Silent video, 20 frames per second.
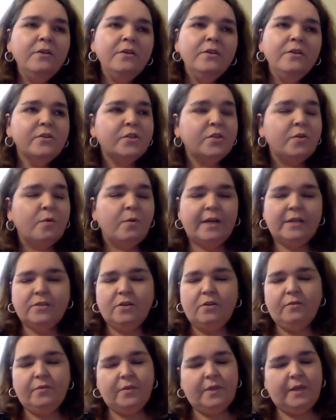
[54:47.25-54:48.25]
stories
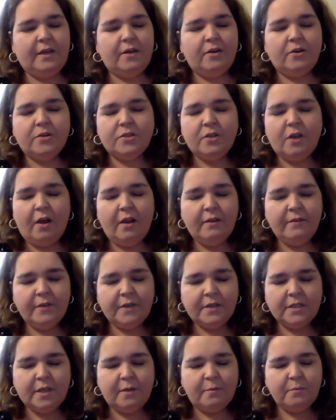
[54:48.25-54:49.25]
over the years, all of
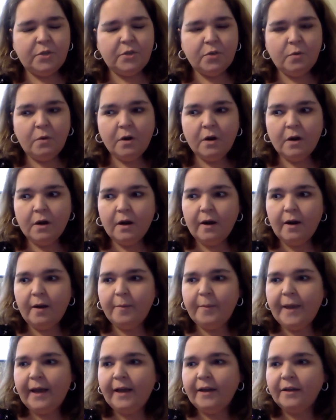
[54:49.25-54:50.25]
us, I'm sure,
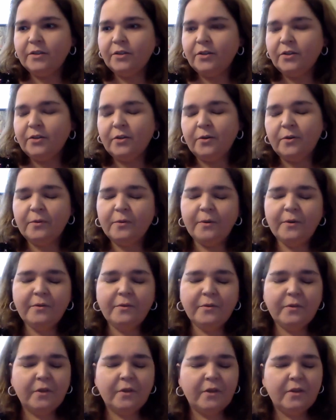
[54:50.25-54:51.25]
about, you know,
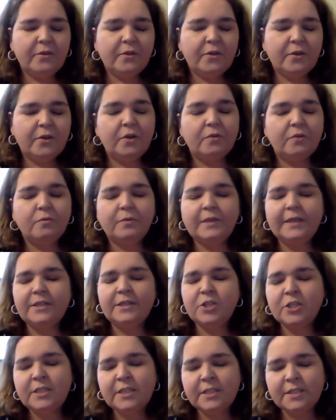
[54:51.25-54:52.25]
the good
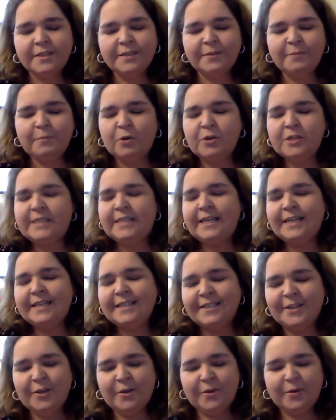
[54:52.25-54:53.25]
religious
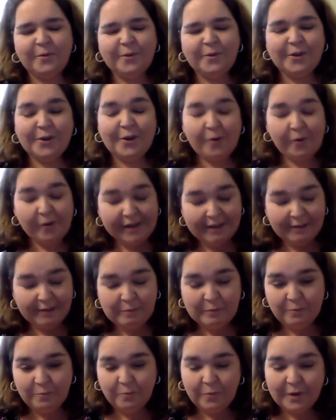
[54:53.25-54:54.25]
person who, you know,
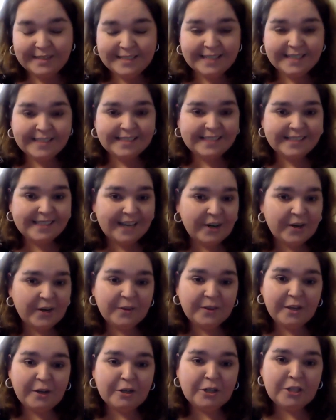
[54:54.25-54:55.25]
once it's
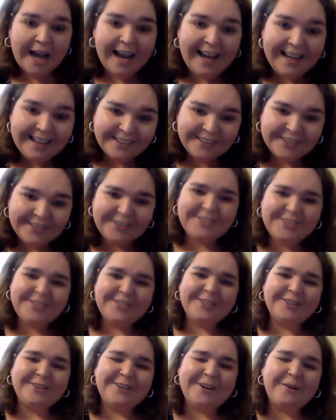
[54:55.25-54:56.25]
their child,
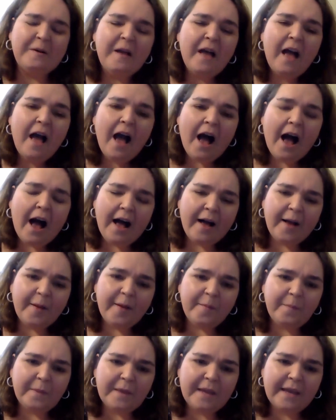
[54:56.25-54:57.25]
you know,
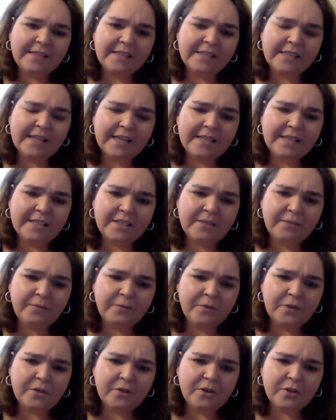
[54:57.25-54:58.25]
it's a
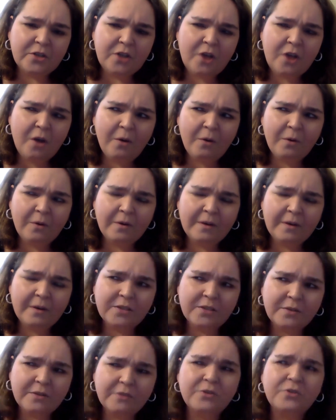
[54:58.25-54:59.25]
different tone. And
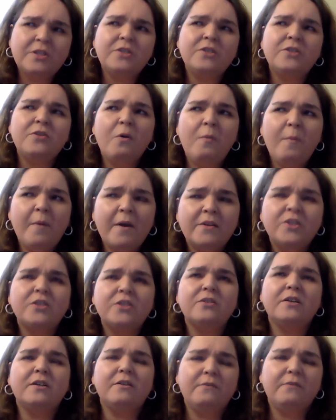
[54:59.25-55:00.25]
so there's just so
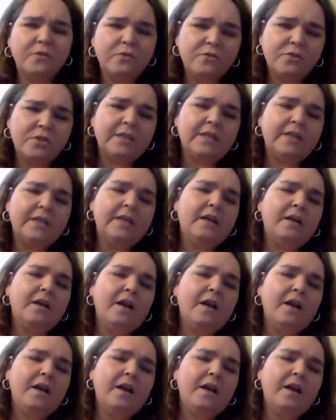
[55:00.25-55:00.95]
much confusion and